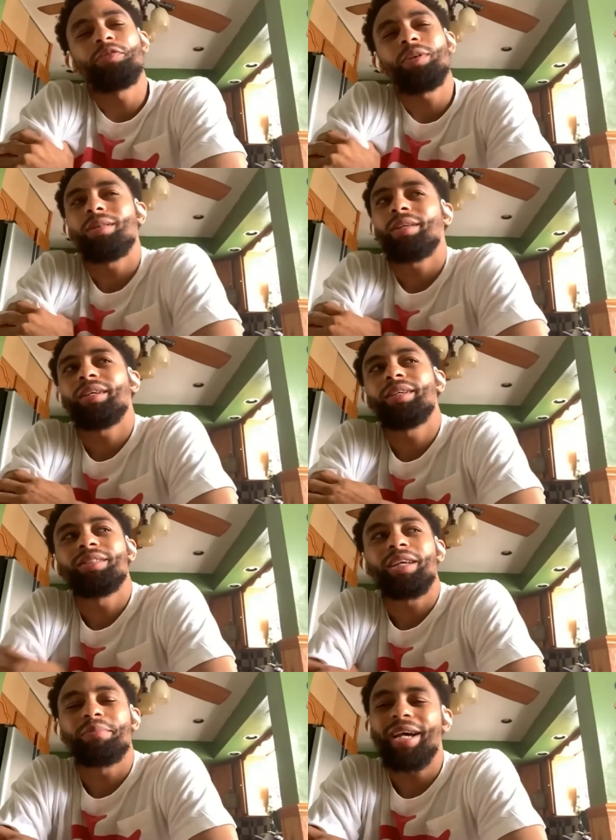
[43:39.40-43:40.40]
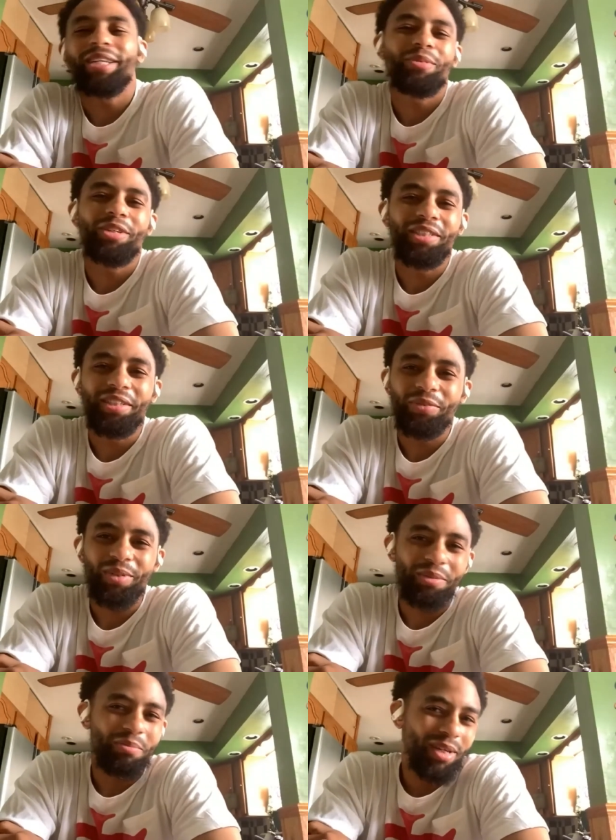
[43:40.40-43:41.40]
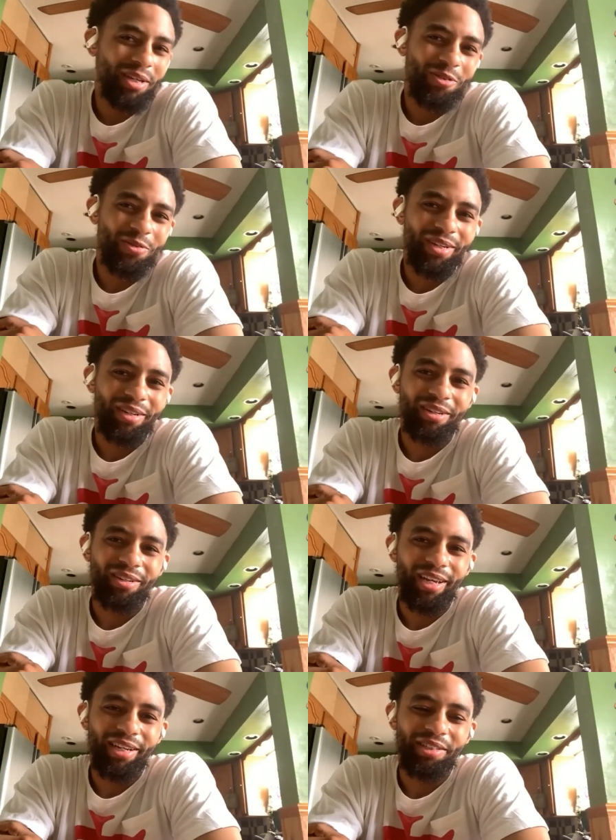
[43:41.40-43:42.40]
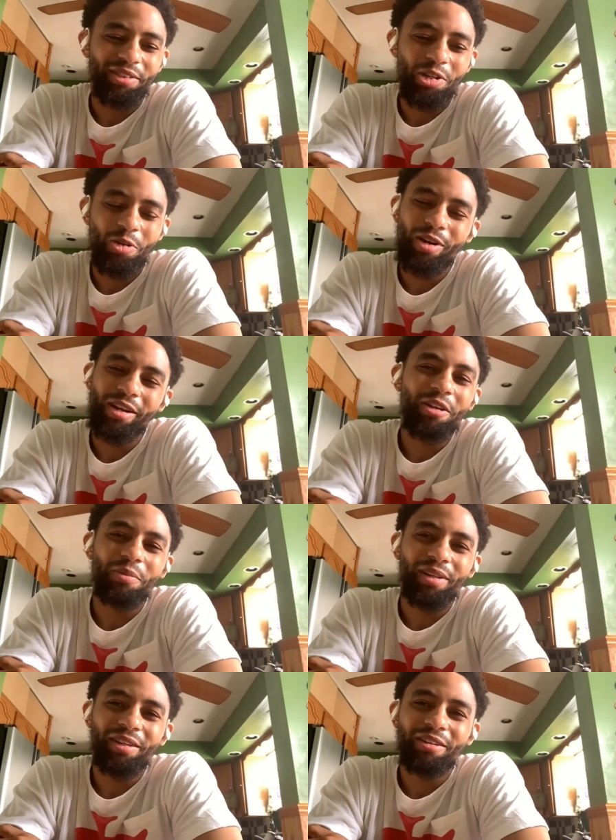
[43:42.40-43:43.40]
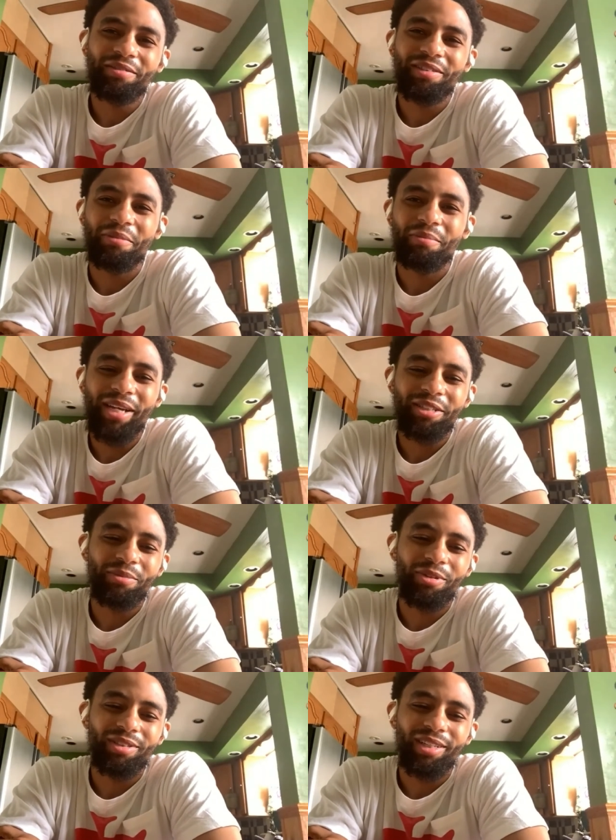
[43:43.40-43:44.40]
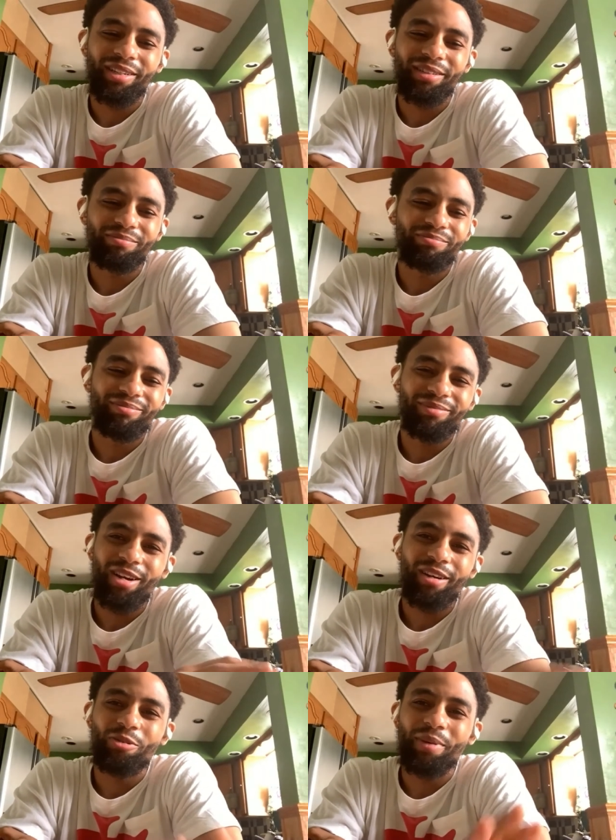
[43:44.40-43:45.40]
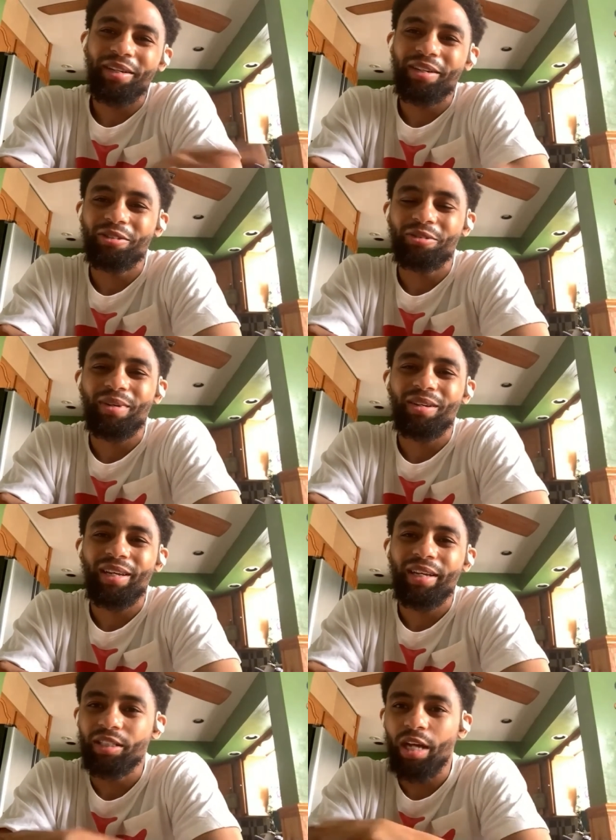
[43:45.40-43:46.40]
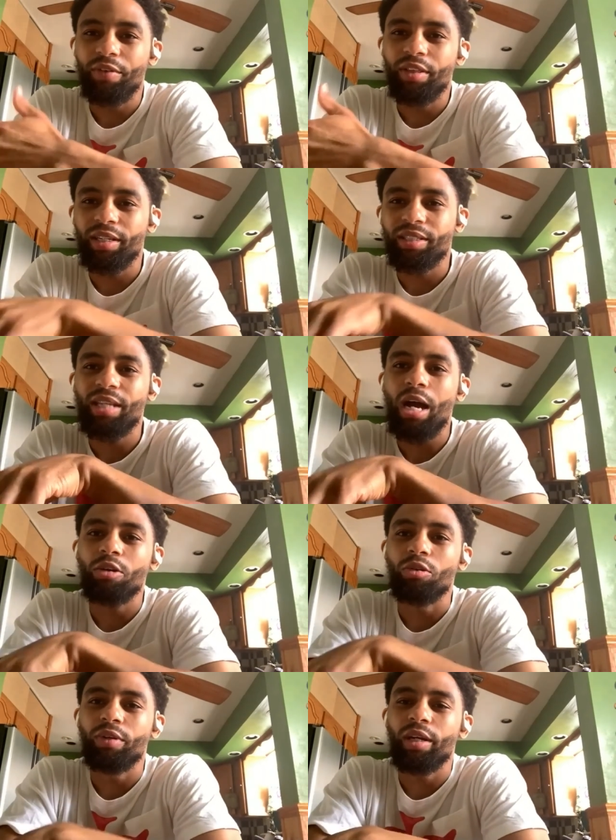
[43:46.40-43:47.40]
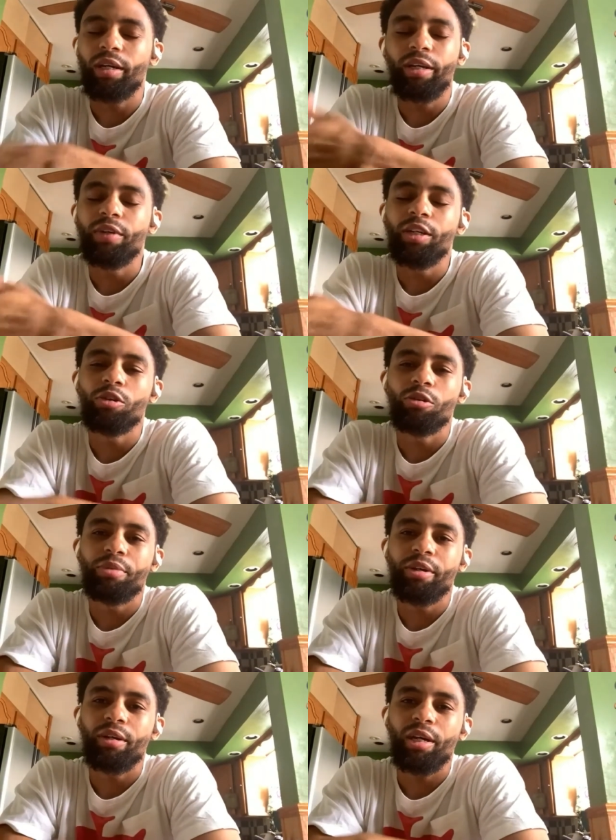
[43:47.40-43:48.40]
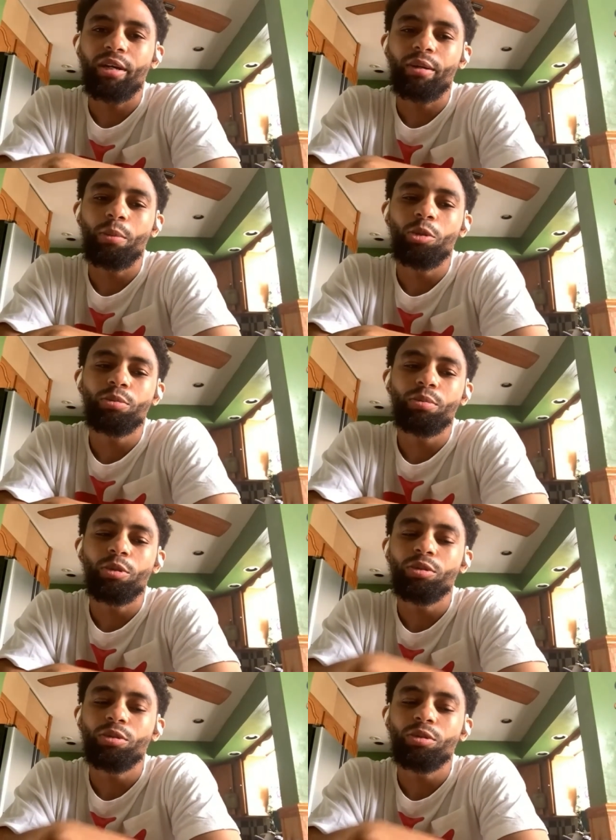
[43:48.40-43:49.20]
the funny thing is, like, basketball isn't even really big over there. Like, until we're in the playoffs, like, basketball is like, all right, nobody cares about it. Like, everything is soccer over there. Like, even in Europe here, like, most